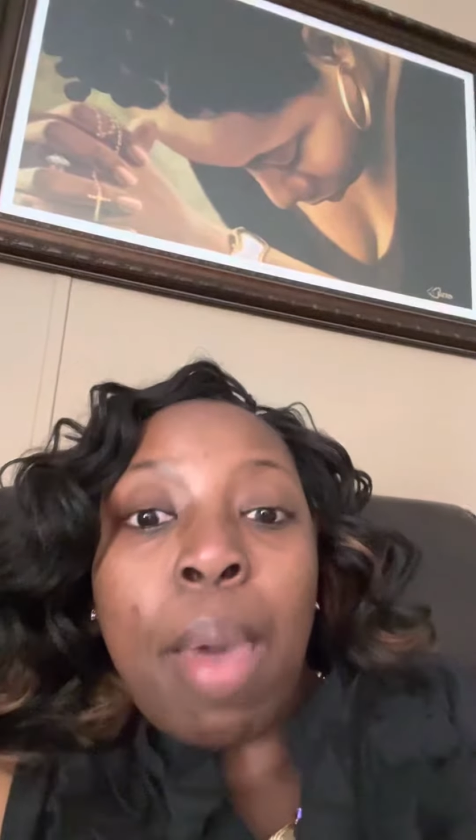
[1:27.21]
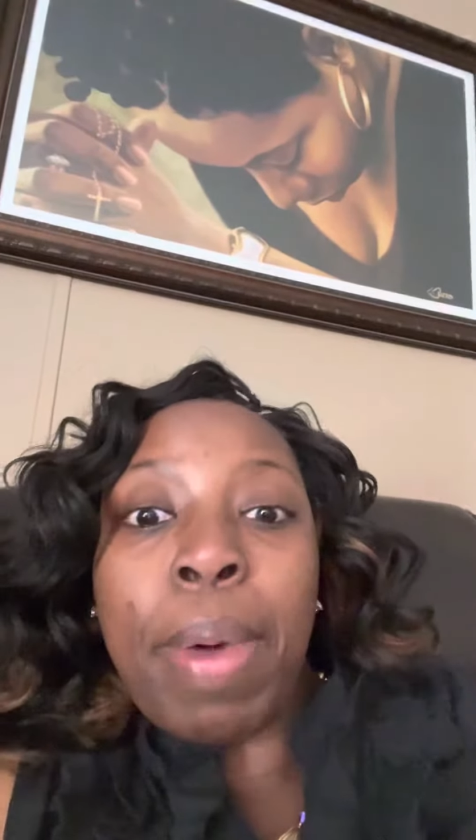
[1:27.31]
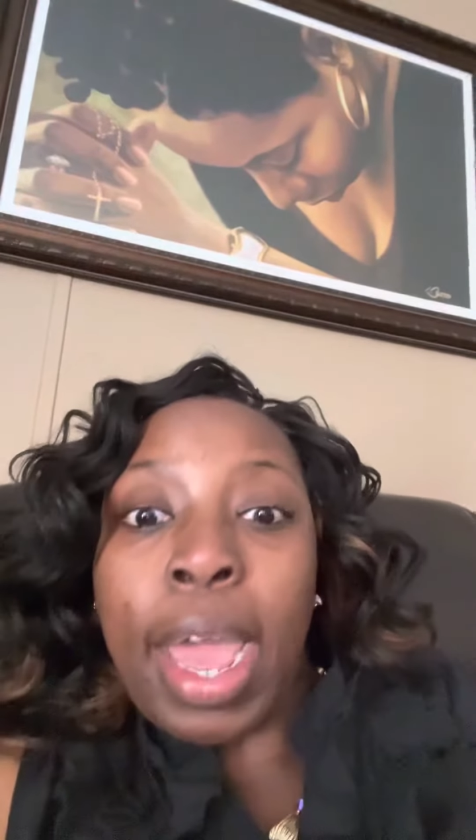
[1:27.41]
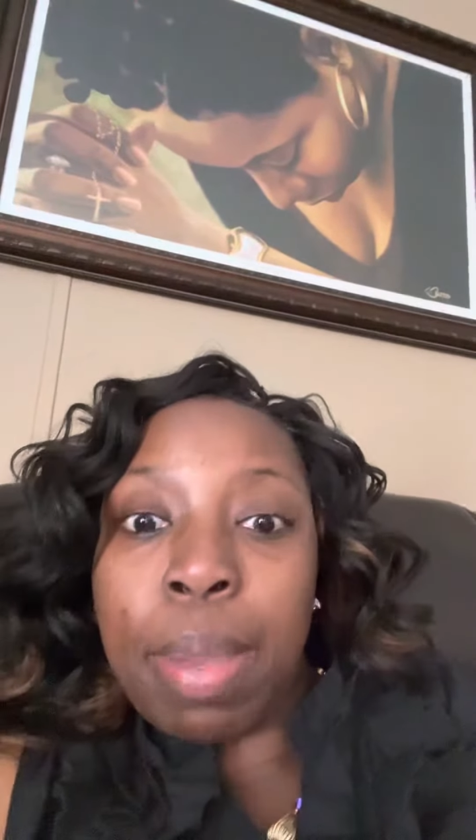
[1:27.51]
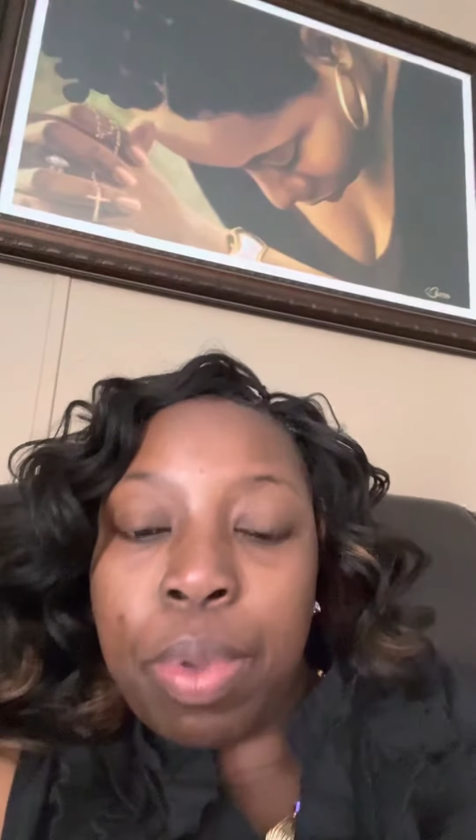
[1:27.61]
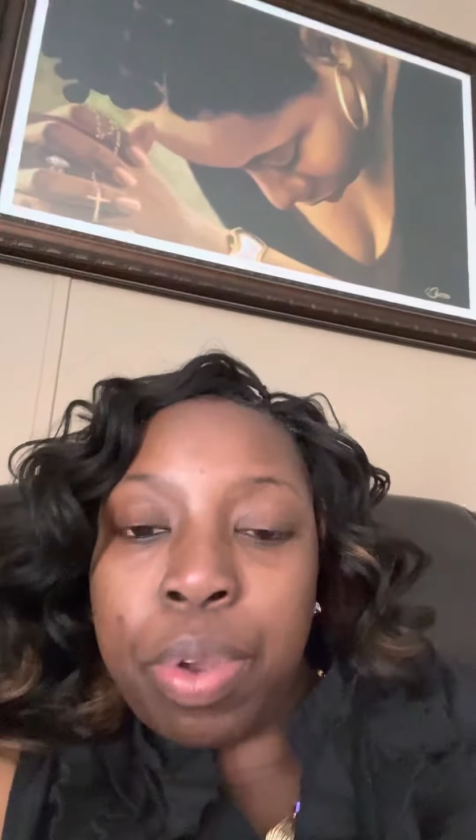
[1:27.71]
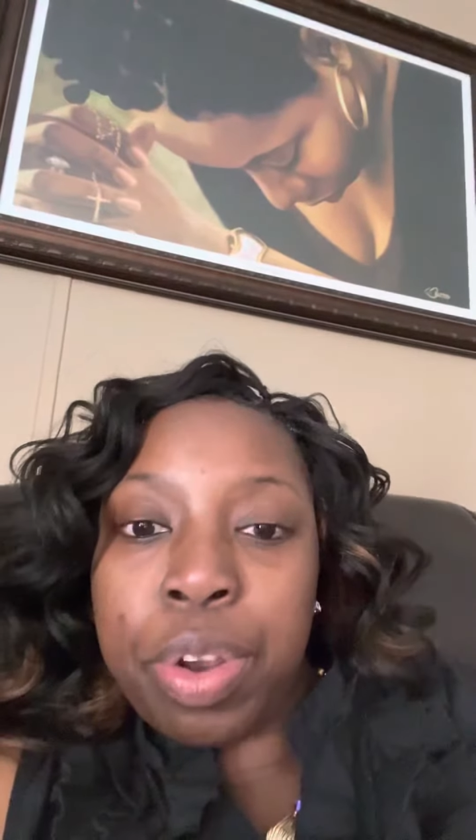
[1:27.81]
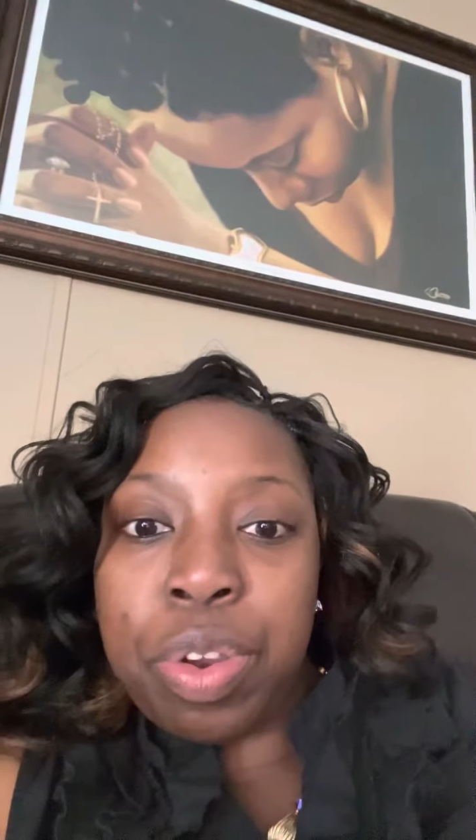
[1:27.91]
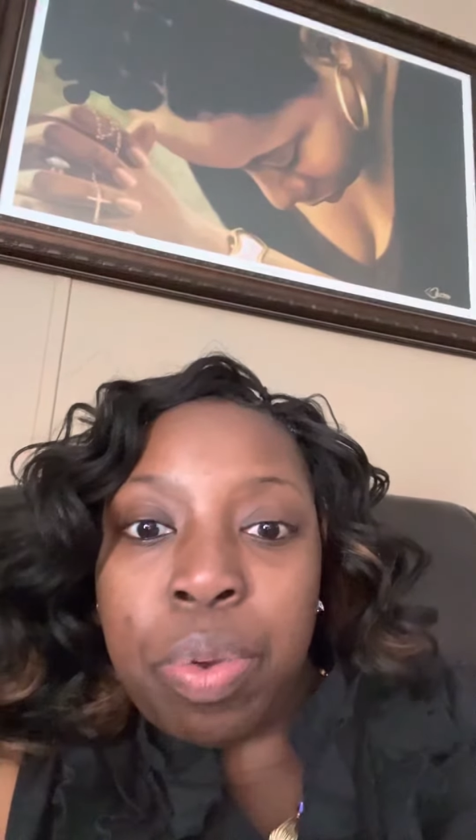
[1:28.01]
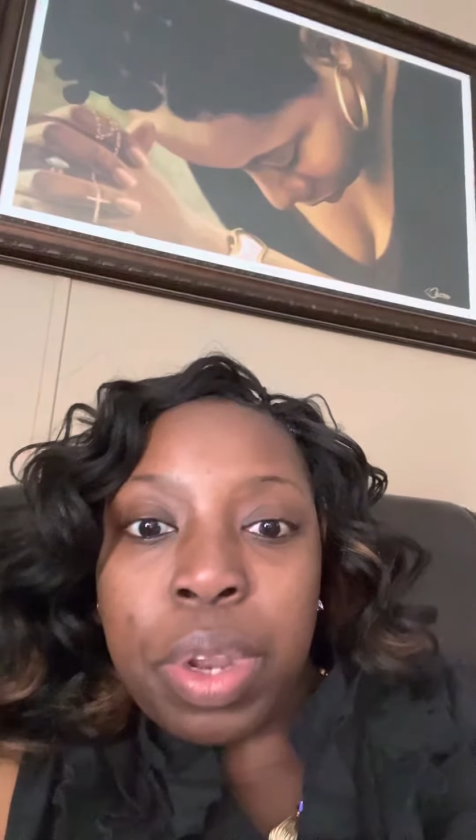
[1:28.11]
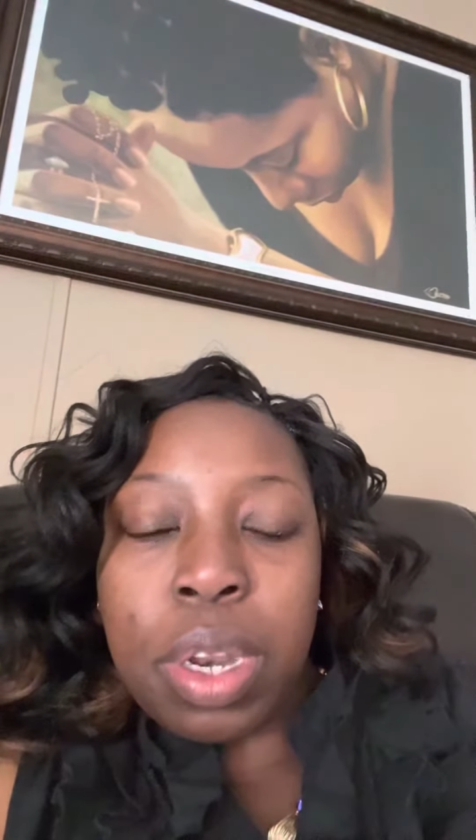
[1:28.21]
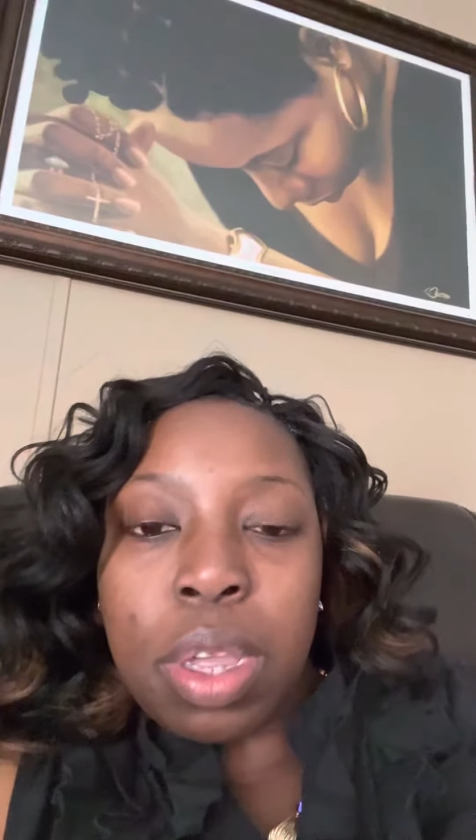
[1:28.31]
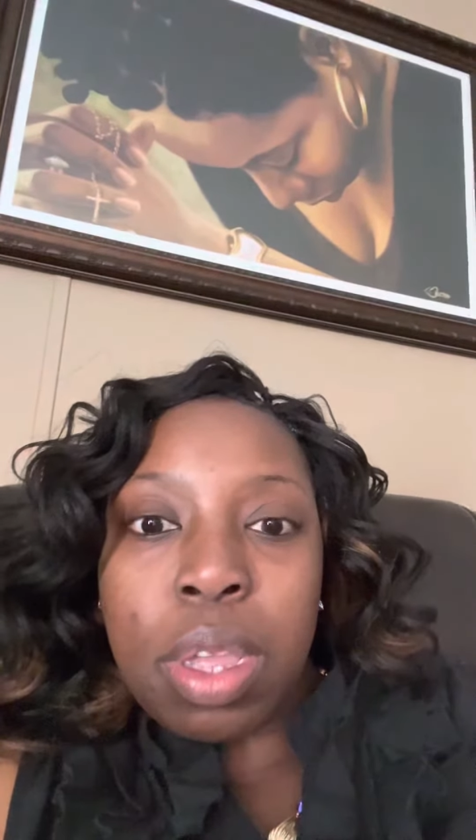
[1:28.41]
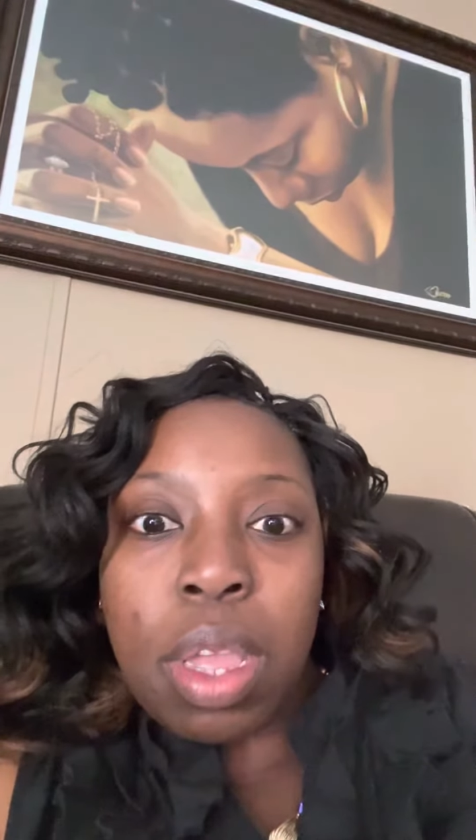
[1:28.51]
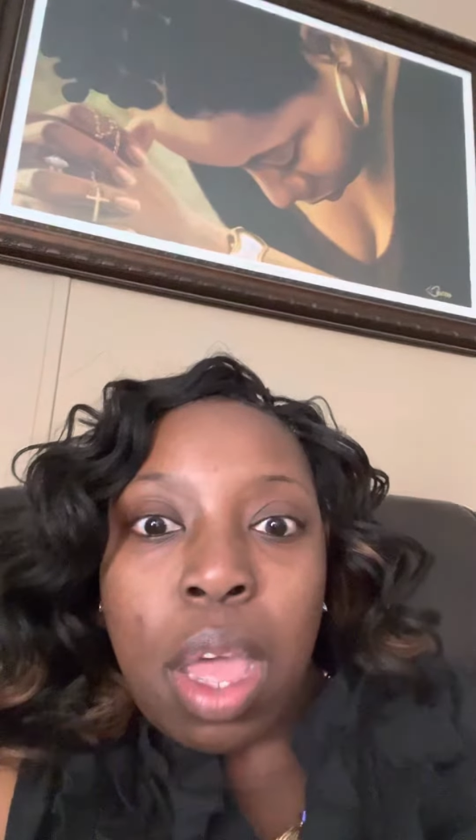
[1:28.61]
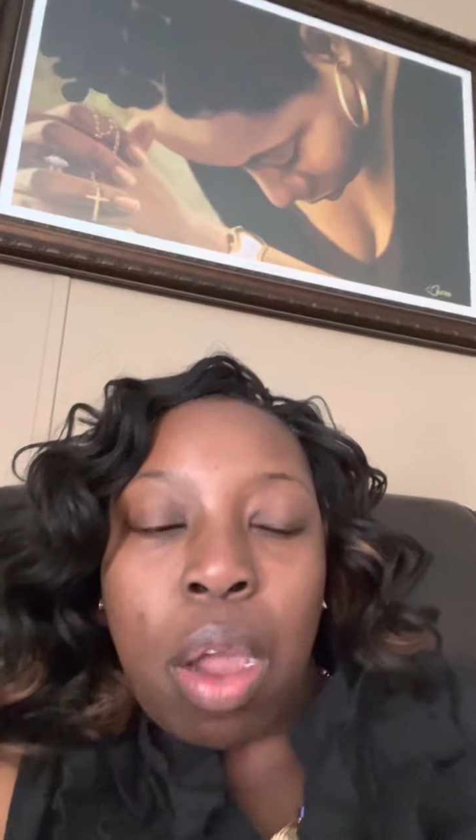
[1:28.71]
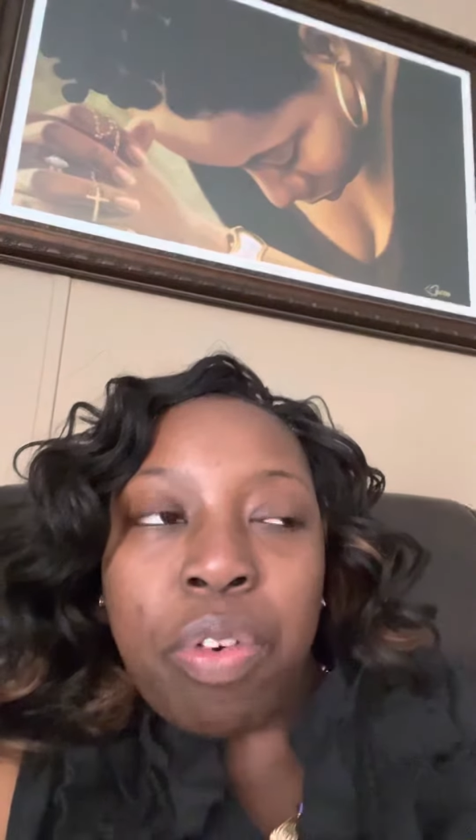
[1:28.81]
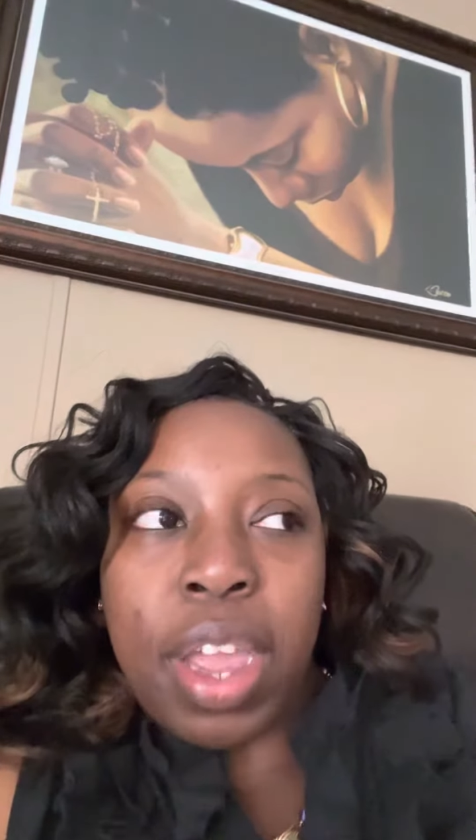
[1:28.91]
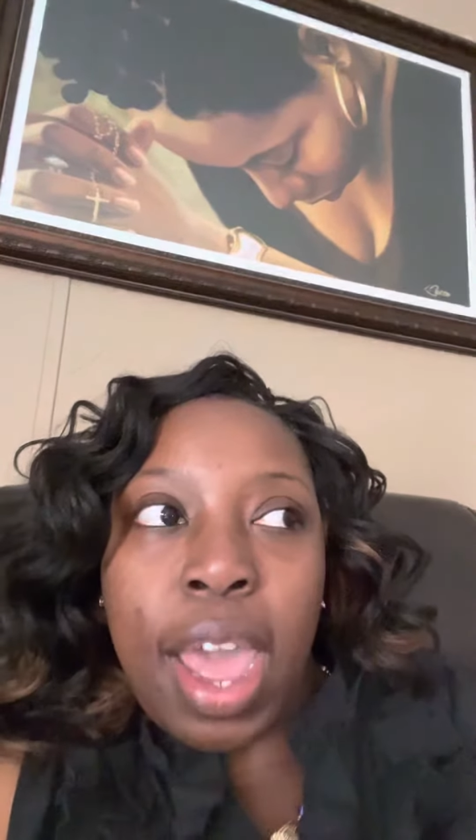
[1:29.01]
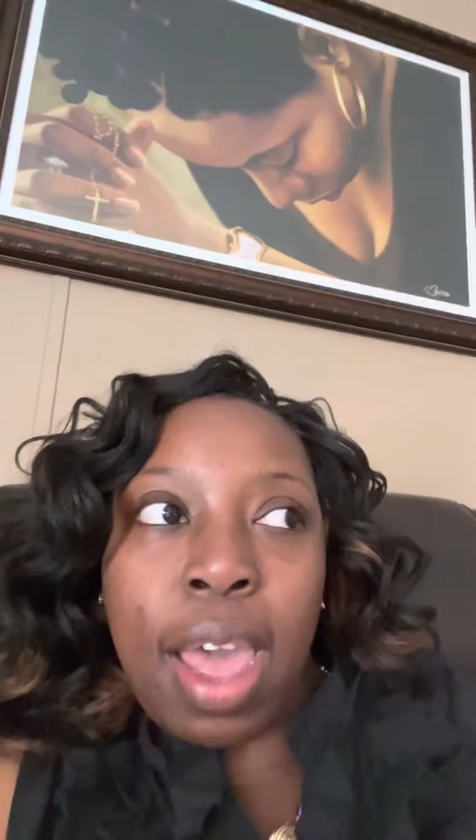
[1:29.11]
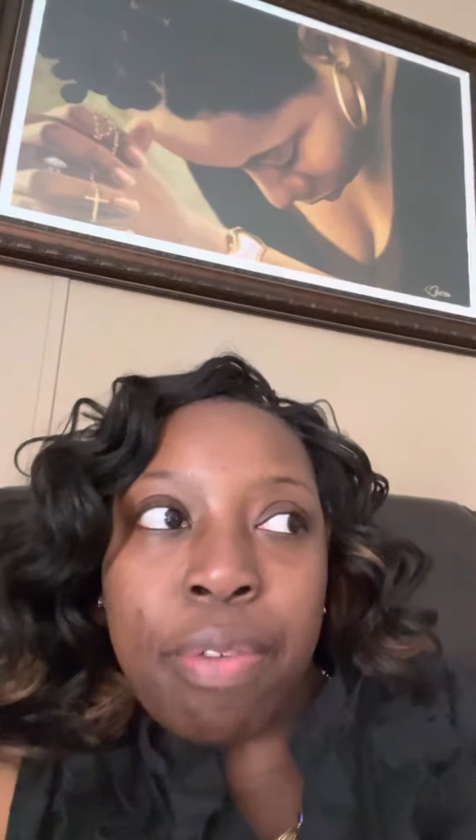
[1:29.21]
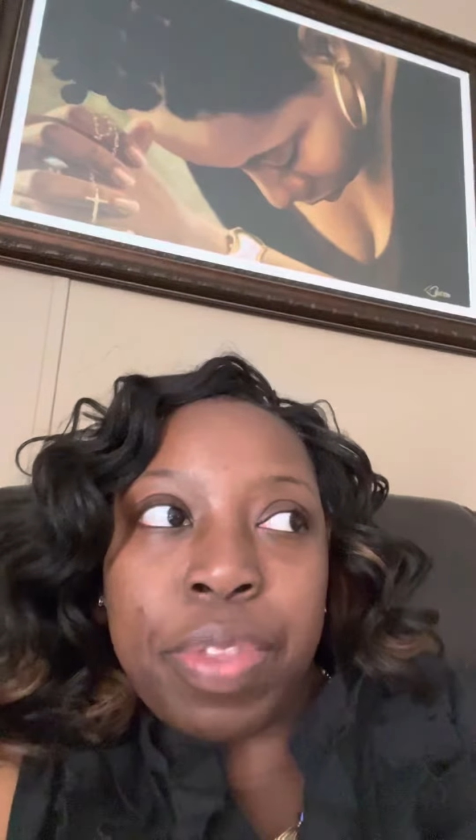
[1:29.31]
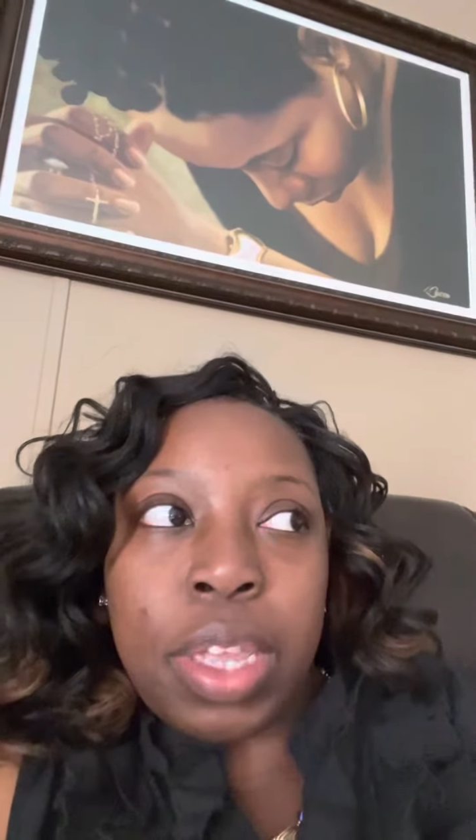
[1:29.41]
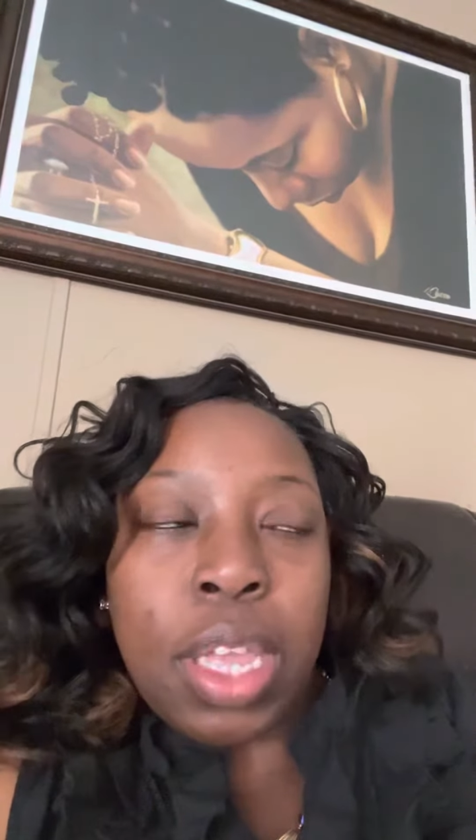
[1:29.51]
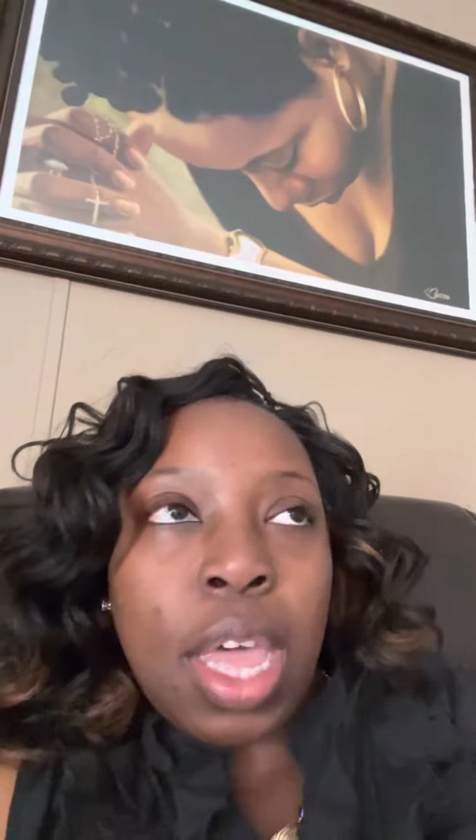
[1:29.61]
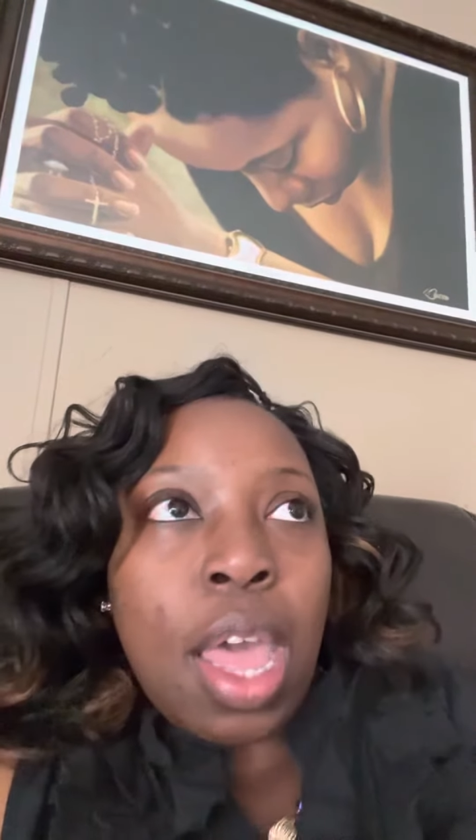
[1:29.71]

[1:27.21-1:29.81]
but I am going to do it. I already have the...